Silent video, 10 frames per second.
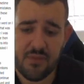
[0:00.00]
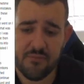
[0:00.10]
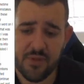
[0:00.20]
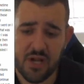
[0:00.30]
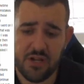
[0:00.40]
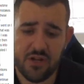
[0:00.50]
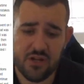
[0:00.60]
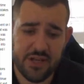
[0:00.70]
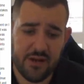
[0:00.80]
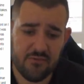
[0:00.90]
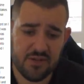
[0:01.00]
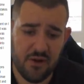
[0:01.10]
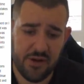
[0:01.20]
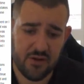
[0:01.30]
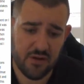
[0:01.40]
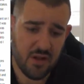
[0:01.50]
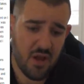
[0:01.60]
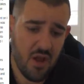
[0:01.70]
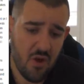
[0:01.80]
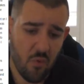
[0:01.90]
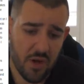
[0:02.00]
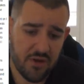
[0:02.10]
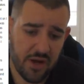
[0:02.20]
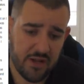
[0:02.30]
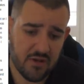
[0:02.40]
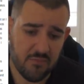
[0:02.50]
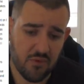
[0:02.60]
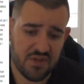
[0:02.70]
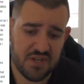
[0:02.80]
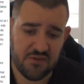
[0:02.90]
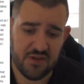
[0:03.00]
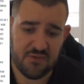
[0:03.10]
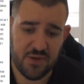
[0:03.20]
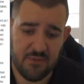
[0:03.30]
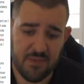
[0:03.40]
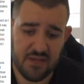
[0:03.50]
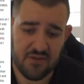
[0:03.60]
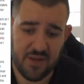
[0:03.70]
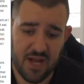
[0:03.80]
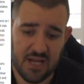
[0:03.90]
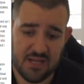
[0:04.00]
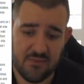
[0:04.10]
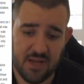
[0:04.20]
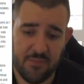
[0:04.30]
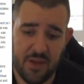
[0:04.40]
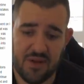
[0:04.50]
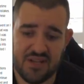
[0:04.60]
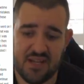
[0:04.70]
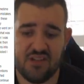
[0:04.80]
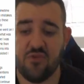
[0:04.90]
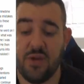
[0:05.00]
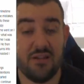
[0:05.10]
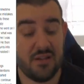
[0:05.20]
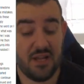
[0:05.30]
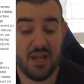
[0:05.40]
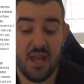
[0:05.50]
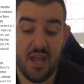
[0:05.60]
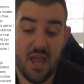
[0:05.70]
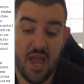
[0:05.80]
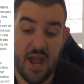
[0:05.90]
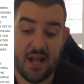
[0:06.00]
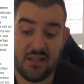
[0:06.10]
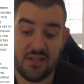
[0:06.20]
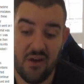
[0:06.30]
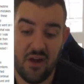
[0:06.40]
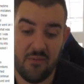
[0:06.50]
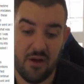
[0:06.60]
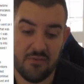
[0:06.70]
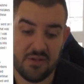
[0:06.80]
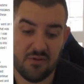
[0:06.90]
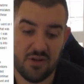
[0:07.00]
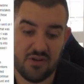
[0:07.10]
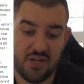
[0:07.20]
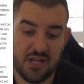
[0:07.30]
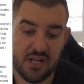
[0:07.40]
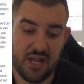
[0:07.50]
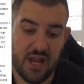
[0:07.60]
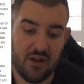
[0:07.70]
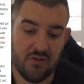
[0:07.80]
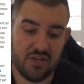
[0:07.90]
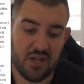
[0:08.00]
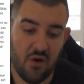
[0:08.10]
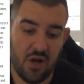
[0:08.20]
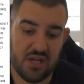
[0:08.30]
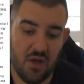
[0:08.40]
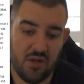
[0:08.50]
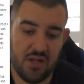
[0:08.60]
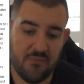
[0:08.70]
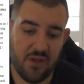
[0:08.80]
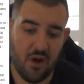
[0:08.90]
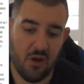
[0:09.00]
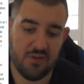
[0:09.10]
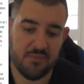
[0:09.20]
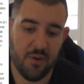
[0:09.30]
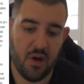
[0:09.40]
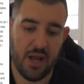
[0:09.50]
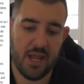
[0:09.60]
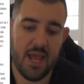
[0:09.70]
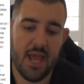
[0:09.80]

but I knew that was going on. One night it got more serious when he messaged me asking me about my sexuality. At the time I was questioning it, and so I told him that I was bi.